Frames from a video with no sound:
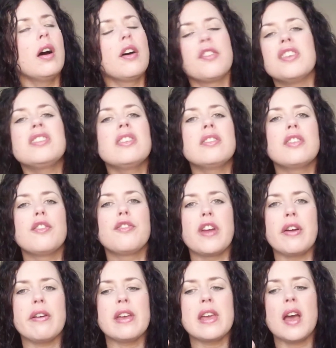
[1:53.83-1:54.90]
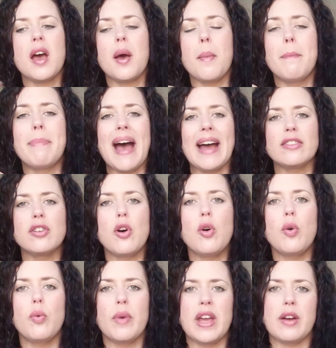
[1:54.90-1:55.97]
this is a very
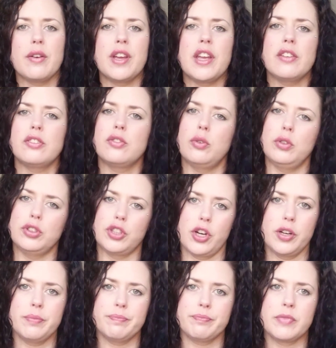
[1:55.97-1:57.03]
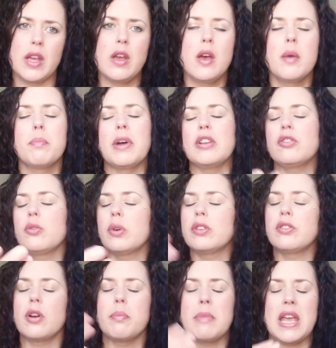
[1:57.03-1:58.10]
battle-weary soldier, but
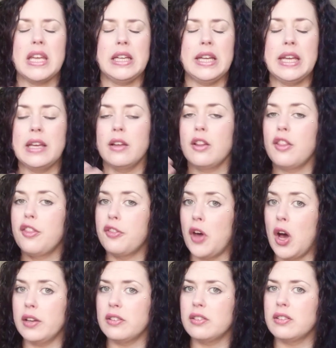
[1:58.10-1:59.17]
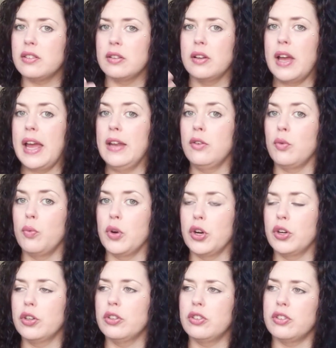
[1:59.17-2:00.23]
swords are mainly thoughts and
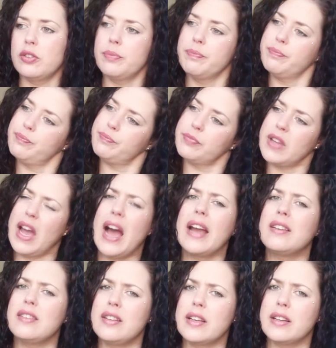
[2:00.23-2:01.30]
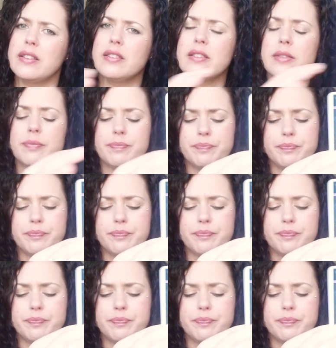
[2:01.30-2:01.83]
words, ideas.